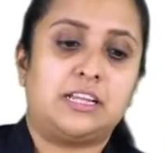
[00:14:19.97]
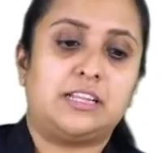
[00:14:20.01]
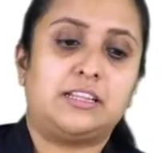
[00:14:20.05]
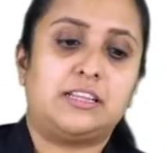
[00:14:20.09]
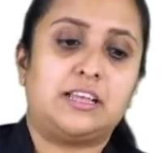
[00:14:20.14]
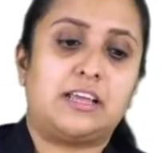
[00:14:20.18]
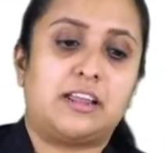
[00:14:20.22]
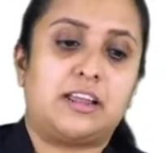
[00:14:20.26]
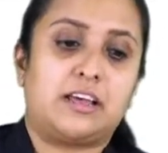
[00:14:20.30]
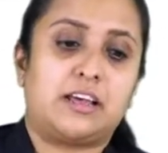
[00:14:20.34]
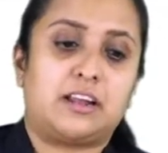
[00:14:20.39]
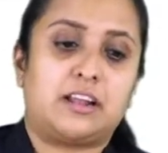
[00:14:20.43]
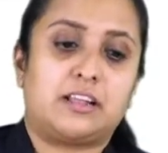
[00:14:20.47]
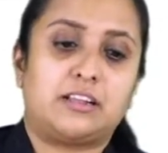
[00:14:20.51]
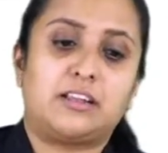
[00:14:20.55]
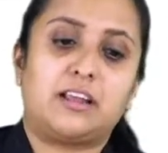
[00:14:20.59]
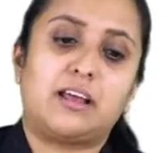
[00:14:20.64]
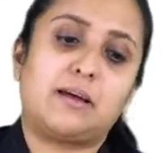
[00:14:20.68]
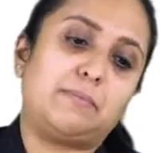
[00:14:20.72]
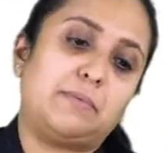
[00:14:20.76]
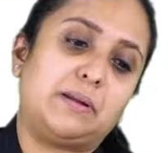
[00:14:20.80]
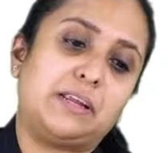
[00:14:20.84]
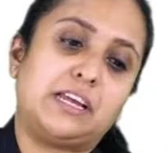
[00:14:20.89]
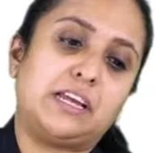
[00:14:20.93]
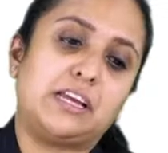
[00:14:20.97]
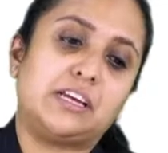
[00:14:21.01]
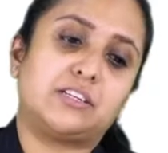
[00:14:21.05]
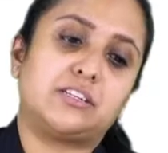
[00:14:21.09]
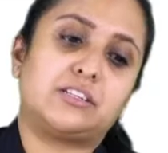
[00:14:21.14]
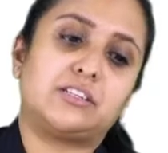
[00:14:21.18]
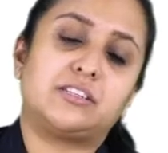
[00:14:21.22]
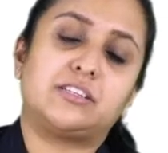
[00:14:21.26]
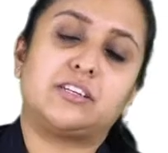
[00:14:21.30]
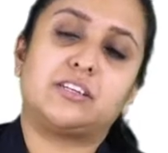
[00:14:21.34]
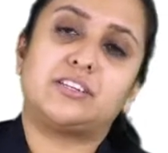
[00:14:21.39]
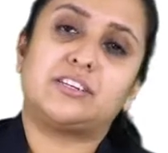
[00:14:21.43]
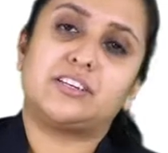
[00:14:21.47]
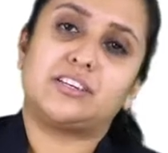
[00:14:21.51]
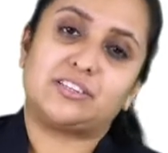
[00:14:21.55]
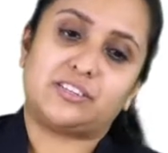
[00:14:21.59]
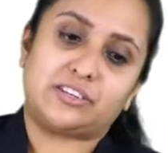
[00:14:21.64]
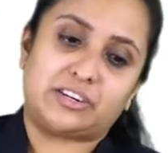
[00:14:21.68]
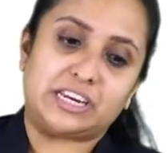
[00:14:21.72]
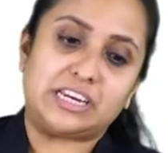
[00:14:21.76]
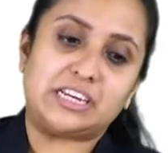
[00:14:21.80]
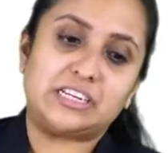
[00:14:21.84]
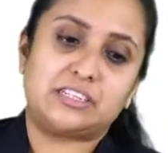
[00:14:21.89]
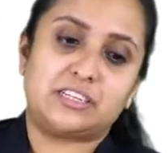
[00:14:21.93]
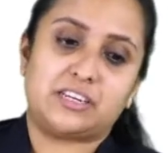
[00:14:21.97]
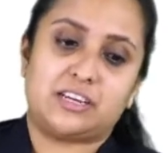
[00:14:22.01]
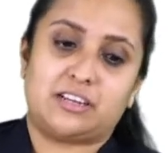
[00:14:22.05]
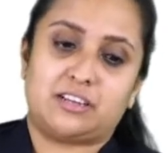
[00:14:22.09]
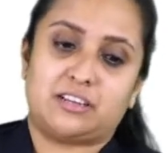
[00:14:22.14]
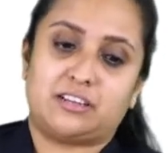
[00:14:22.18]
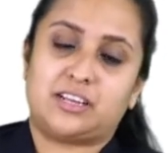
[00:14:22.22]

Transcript: there are other applications such as retail,